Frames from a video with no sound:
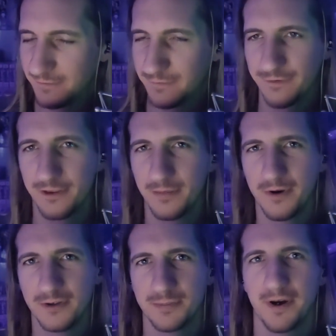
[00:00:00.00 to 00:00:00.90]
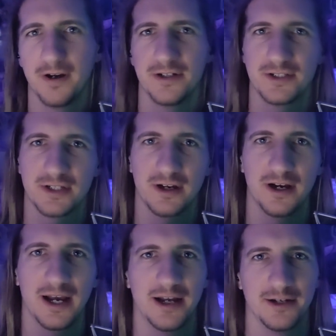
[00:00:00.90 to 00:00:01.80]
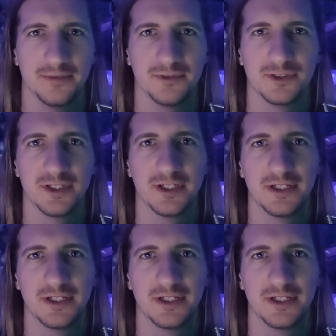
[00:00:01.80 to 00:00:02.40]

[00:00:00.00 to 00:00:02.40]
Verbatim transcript: for the most part, Scott Adams